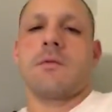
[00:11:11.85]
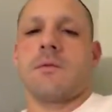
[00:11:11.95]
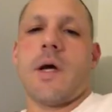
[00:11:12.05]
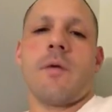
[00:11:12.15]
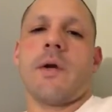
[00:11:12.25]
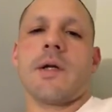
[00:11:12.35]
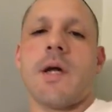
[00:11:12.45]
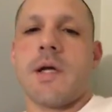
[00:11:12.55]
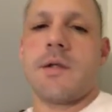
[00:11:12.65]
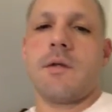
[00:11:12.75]
Well, I don't
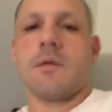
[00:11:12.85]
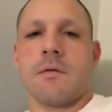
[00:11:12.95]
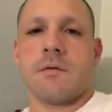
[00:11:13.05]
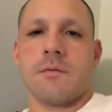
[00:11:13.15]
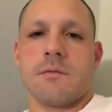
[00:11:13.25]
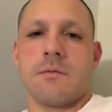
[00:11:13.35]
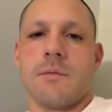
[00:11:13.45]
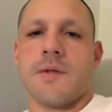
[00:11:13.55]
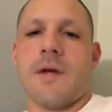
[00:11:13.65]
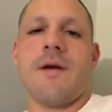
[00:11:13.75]
recognize you.
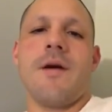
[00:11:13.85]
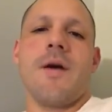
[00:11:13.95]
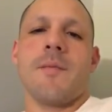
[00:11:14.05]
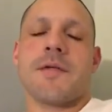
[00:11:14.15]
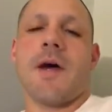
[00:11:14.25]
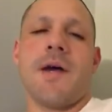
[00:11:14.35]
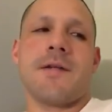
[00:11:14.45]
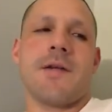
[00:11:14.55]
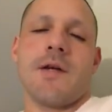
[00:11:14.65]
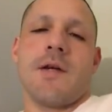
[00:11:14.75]

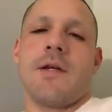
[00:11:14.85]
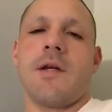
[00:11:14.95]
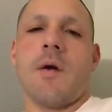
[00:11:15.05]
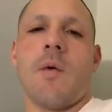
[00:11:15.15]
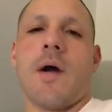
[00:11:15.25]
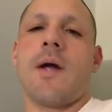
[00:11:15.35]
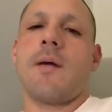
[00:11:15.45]
Besides, you know why?